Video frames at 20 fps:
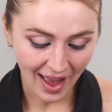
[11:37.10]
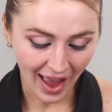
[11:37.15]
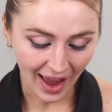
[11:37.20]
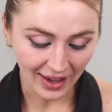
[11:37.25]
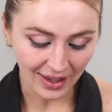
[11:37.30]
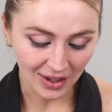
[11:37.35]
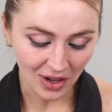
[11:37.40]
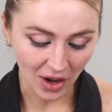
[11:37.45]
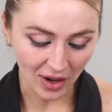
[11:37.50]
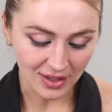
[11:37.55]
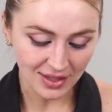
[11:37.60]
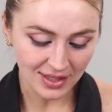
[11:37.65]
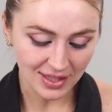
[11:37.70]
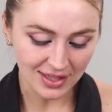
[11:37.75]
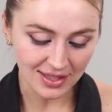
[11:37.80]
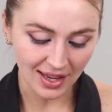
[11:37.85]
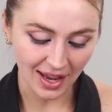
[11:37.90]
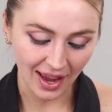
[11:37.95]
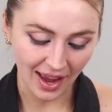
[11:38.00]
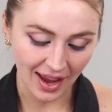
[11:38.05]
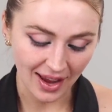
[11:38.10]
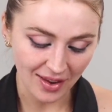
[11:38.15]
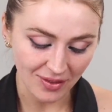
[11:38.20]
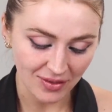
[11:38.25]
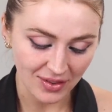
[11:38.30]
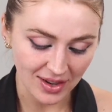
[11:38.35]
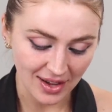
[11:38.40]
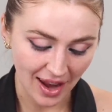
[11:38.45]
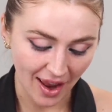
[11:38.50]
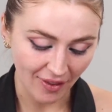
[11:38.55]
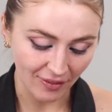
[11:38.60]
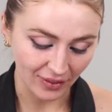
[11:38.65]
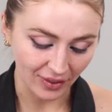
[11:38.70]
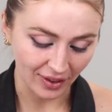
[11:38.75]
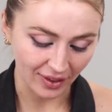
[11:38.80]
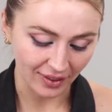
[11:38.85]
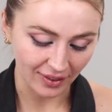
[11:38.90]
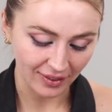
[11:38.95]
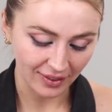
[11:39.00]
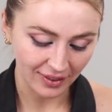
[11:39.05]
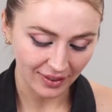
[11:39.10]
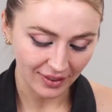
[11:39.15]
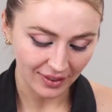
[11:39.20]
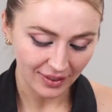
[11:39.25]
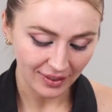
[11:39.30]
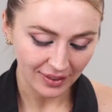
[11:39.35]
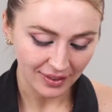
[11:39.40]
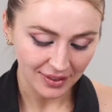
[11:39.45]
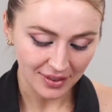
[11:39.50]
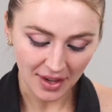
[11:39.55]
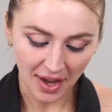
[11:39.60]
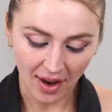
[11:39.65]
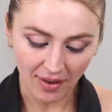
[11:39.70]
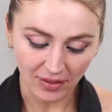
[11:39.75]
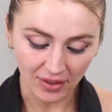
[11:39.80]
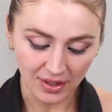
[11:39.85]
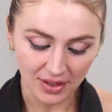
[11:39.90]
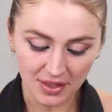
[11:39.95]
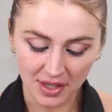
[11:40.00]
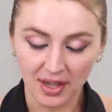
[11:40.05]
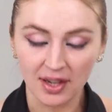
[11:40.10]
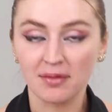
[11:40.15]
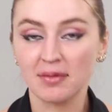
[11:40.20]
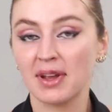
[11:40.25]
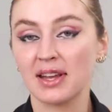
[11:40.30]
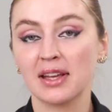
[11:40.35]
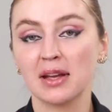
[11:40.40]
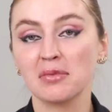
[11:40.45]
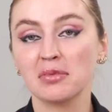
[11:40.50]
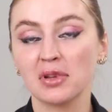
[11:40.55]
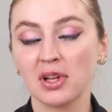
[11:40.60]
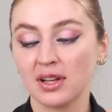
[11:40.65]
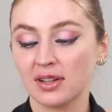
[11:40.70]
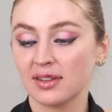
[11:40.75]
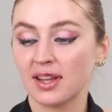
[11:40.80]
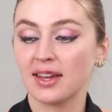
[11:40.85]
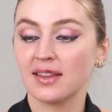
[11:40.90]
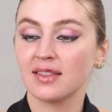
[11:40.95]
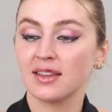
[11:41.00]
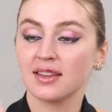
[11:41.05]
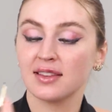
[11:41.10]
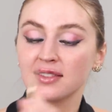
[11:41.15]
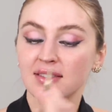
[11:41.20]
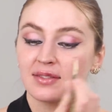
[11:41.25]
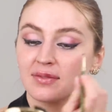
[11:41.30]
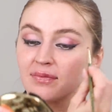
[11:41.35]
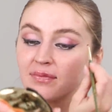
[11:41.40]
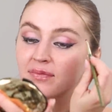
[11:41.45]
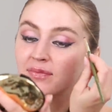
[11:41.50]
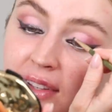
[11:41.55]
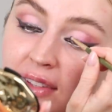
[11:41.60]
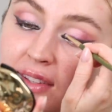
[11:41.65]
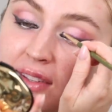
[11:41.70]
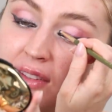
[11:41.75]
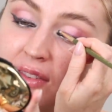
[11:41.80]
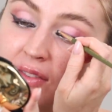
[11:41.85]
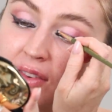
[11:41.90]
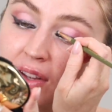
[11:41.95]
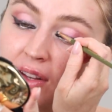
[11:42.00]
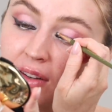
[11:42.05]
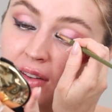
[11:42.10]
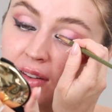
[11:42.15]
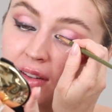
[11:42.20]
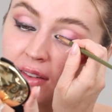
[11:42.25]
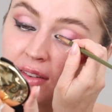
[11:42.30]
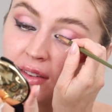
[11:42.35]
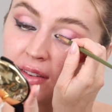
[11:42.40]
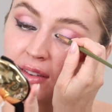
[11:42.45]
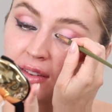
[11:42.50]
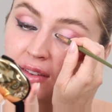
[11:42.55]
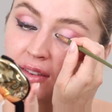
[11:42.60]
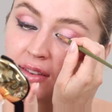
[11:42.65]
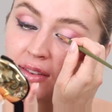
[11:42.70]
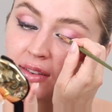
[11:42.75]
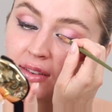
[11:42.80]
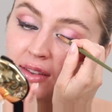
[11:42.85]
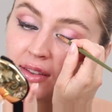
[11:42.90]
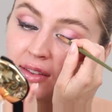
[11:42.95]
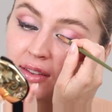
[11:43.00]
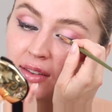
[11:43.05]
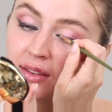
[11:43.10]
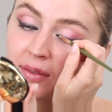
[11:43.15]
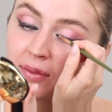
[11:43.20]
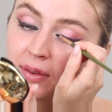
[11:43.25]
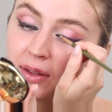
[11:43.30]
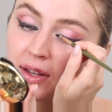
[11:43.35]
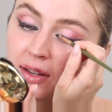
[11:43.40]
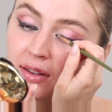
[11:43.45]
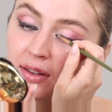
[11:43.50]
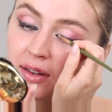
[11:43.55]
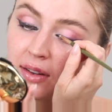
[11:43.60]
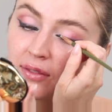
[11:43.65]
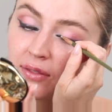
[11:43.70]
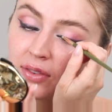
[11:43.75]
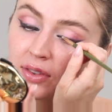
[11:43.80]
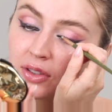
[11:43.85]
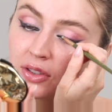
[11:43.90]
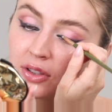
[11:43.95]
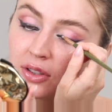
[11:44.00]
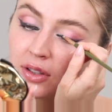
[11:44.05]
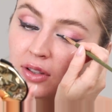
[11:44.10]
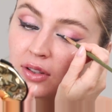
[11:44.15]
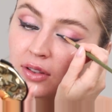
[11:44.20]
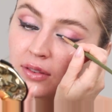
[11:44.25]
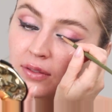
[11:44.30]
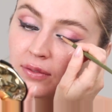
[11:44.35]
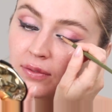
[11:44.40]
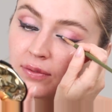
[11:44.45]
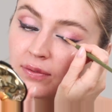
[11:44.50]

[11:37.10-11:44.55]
I can honestly say I have never done a makeup look like this. This is fun. This is playtime for sure.